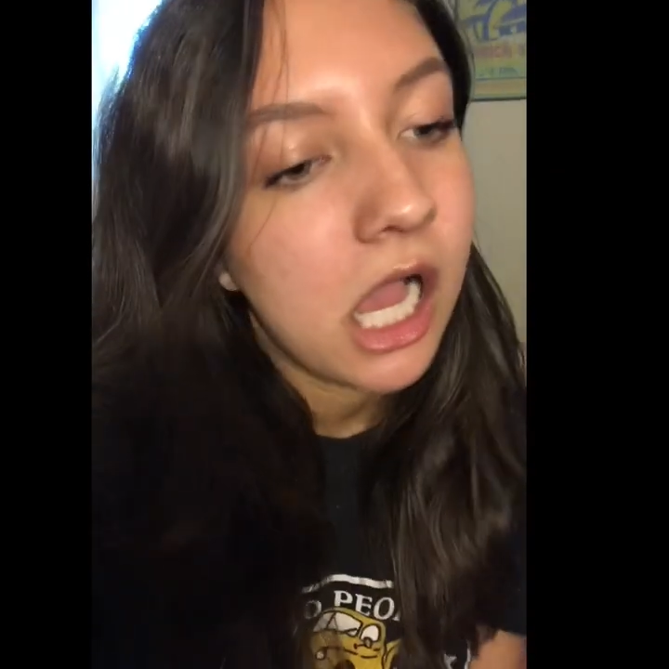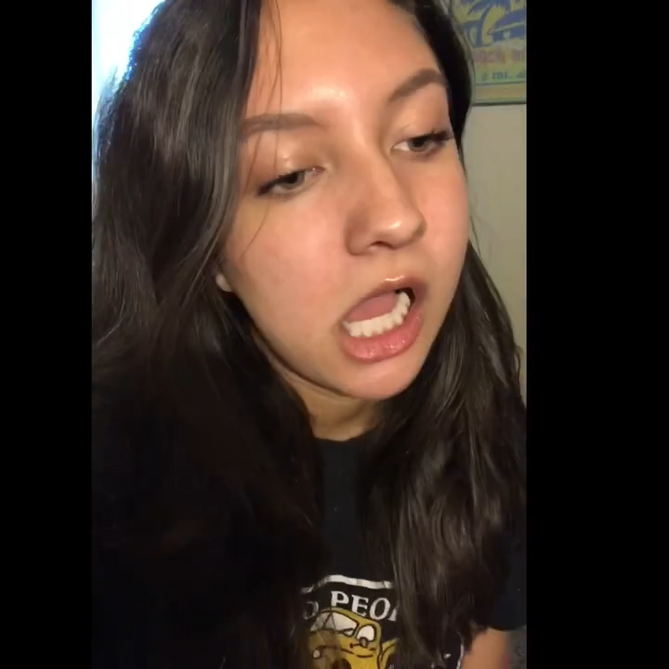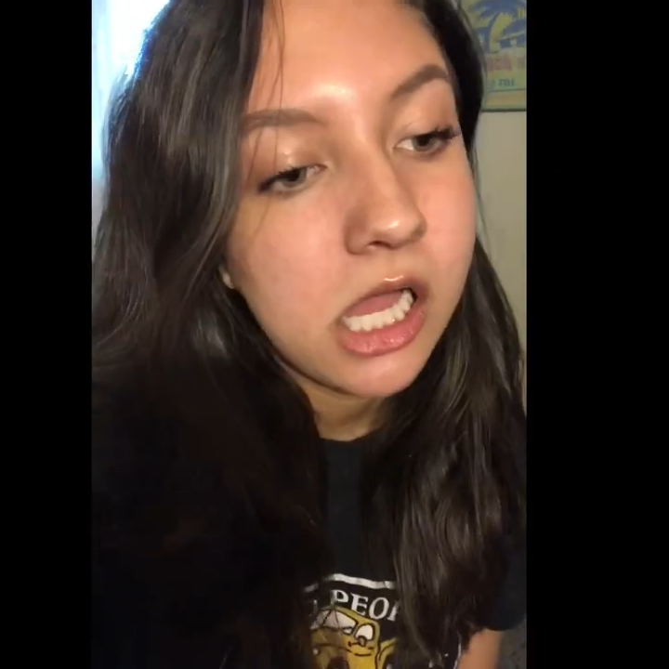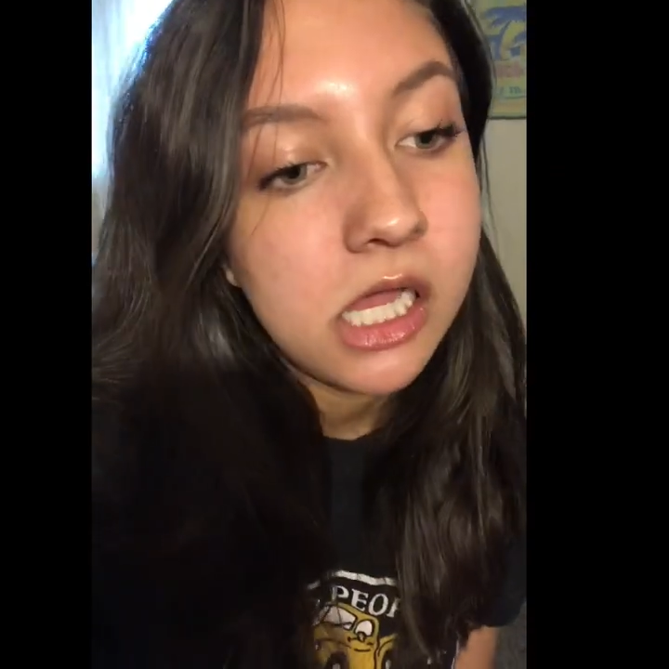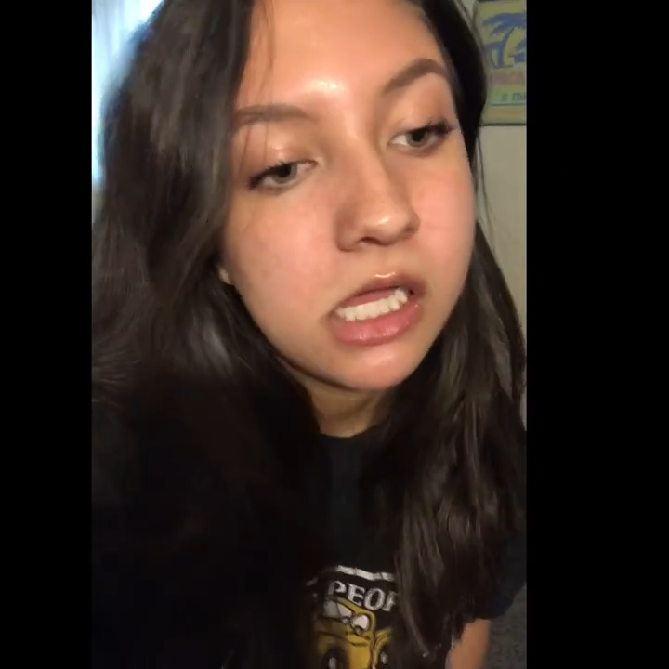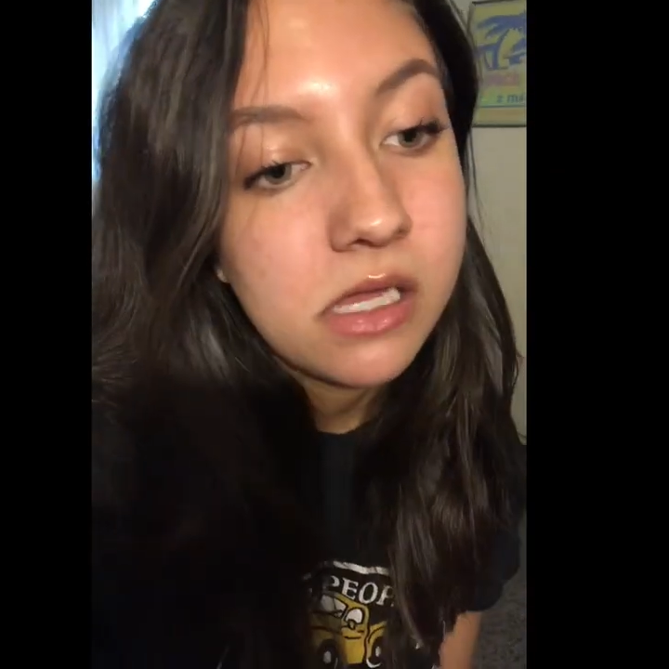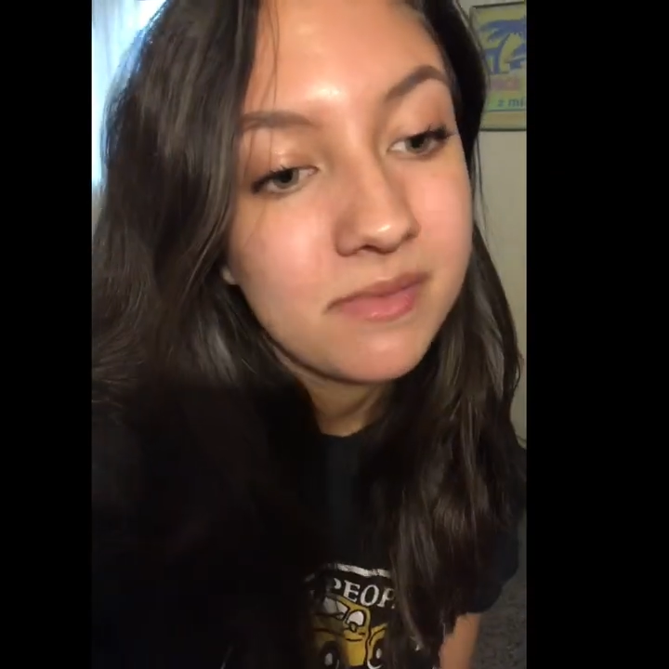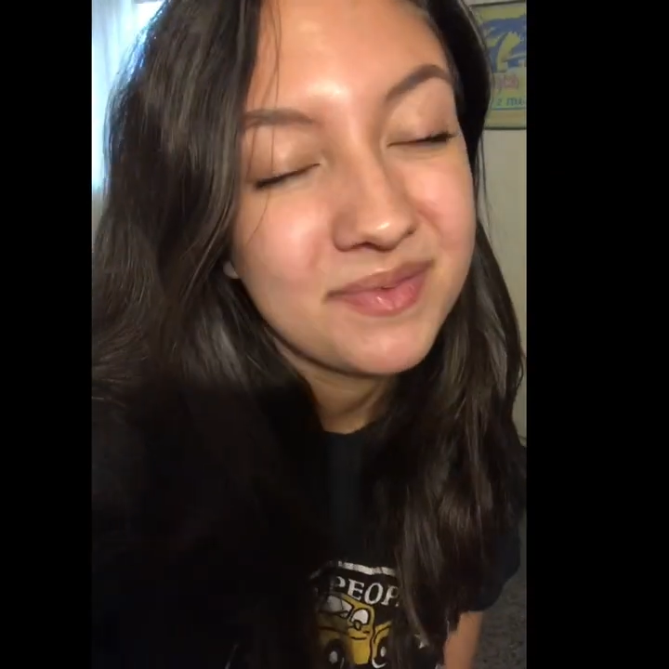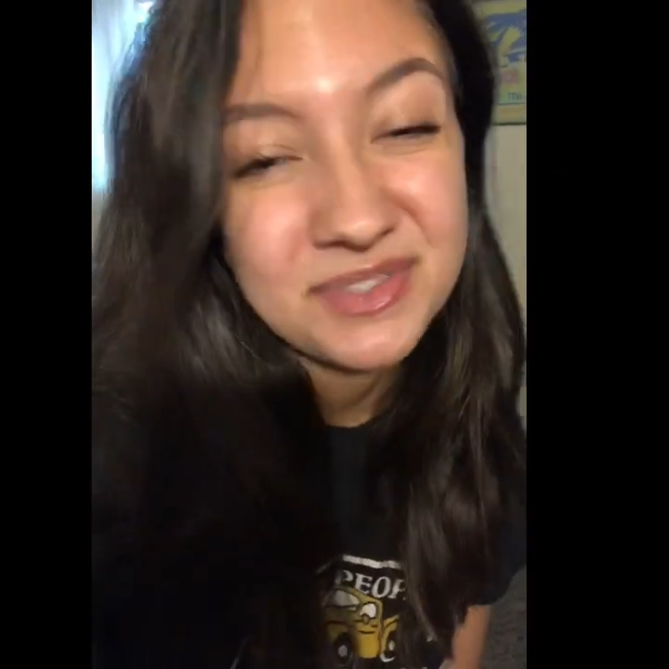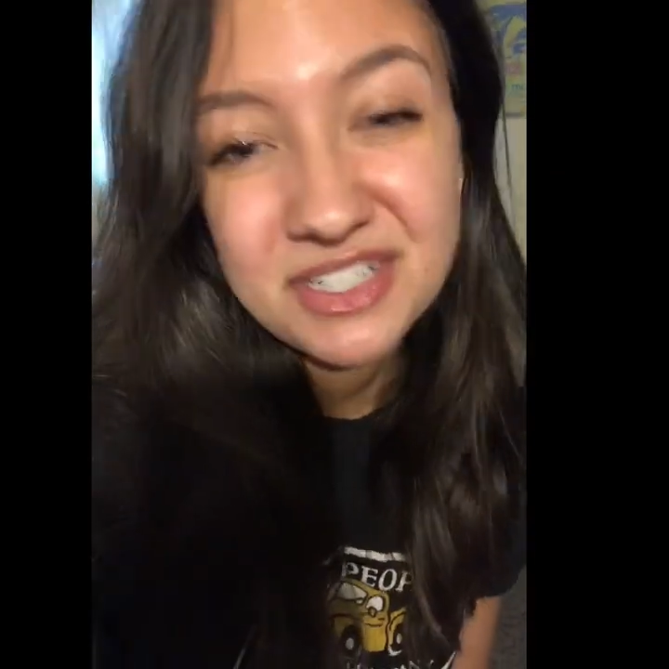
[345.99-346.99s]

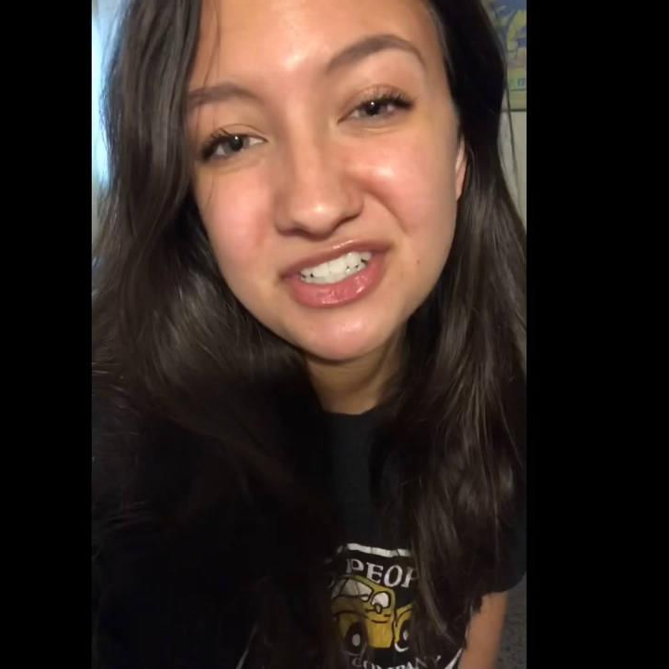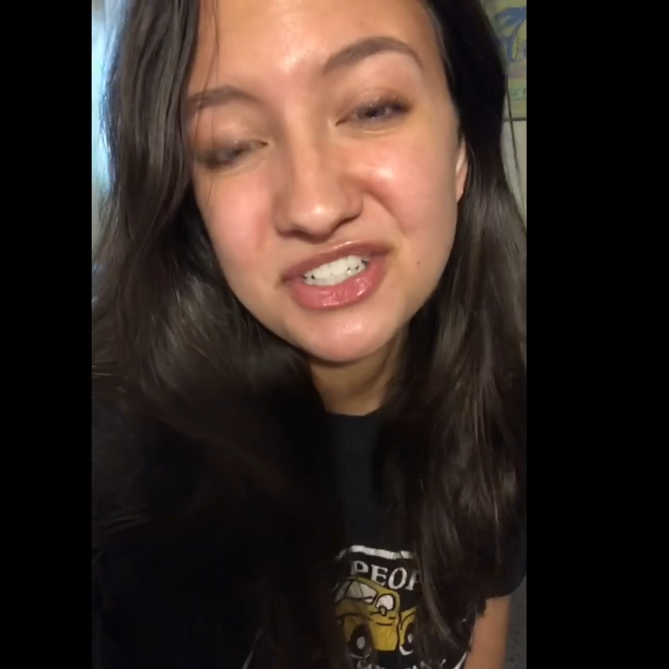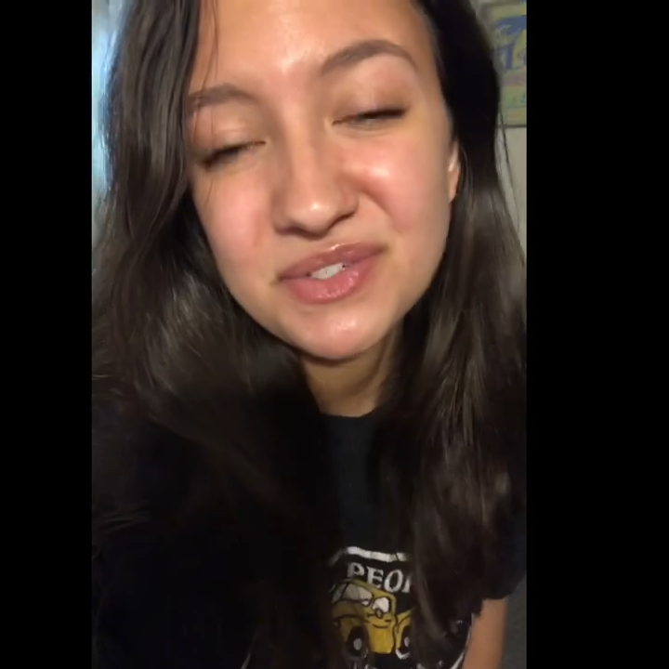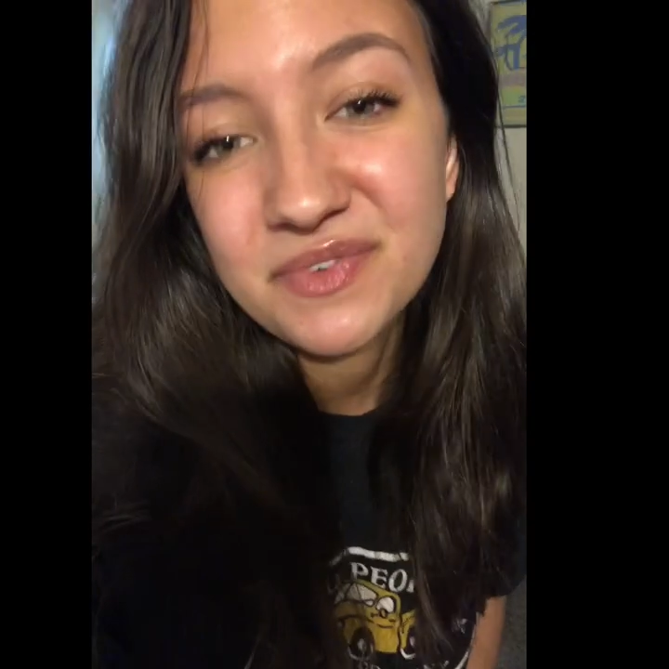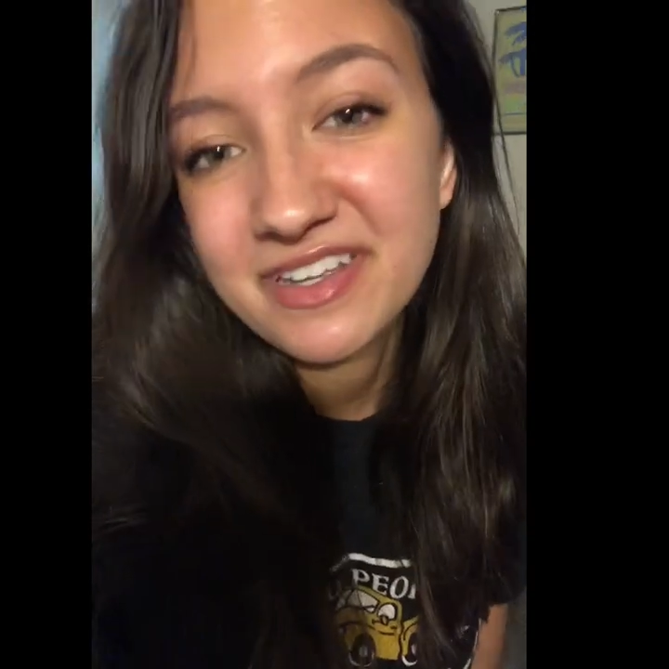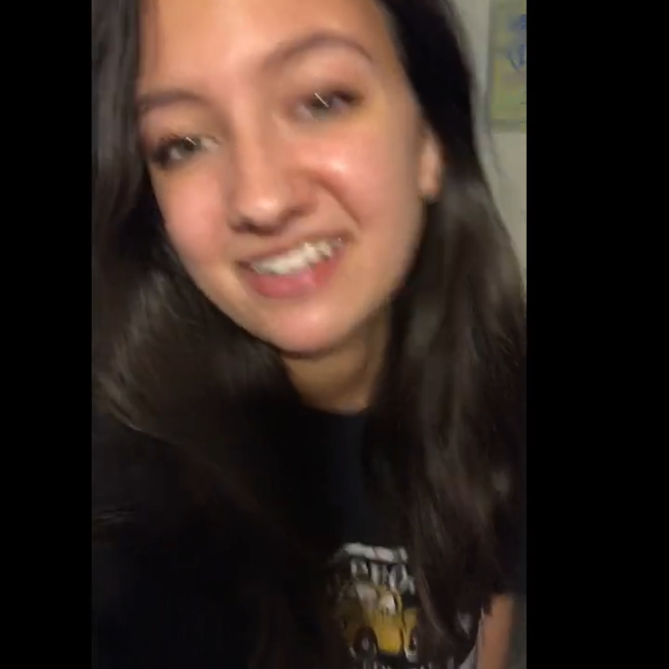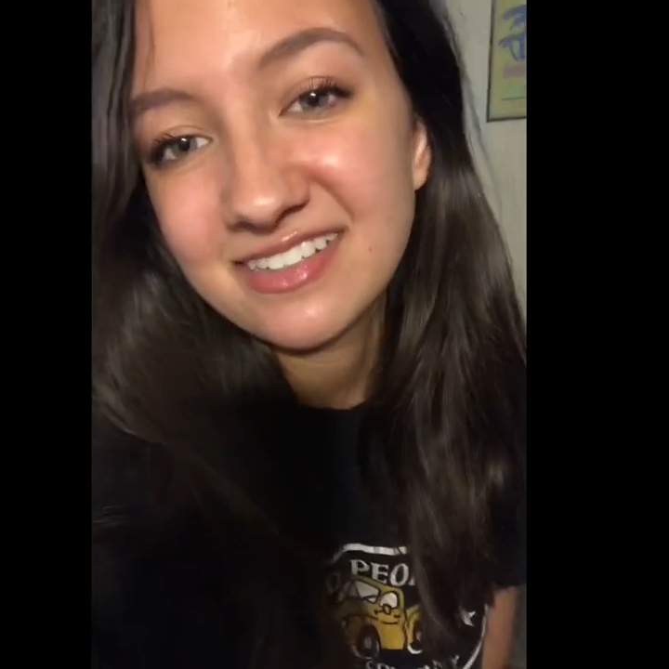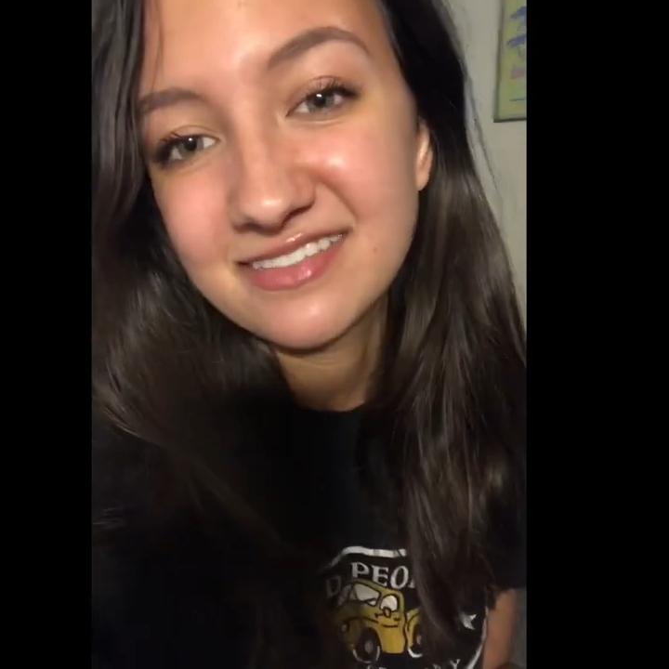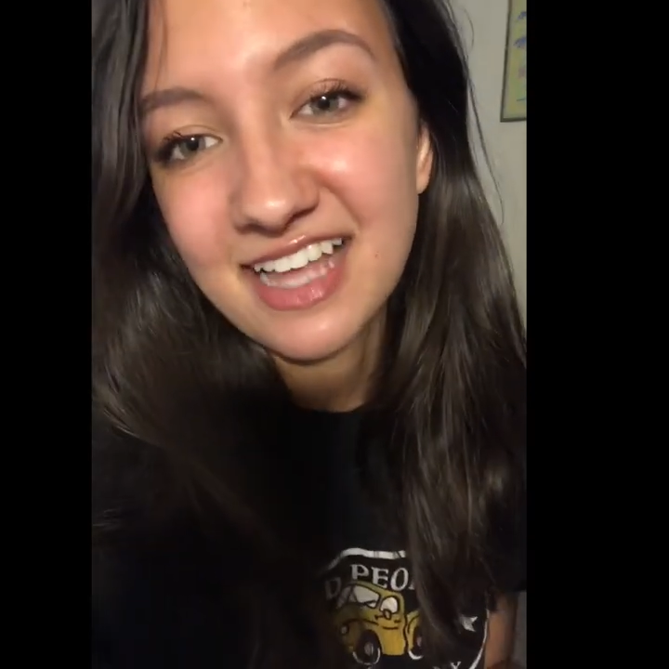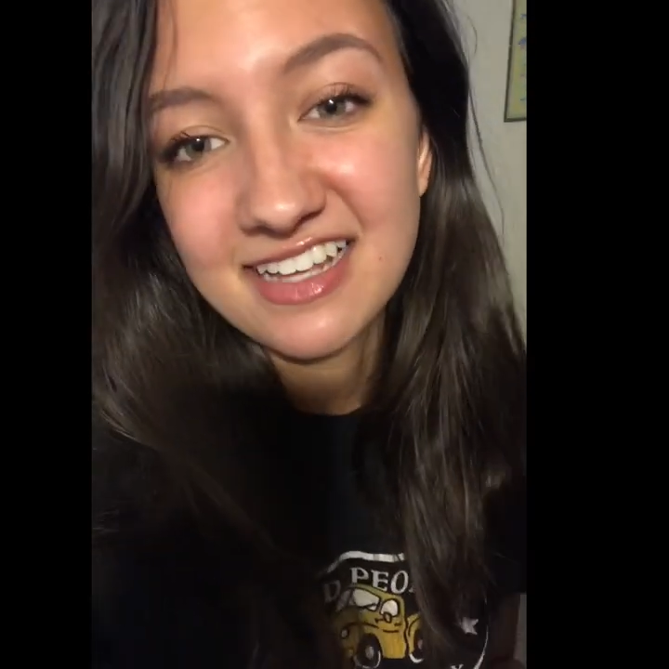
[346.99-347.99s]
I'm just gonna do one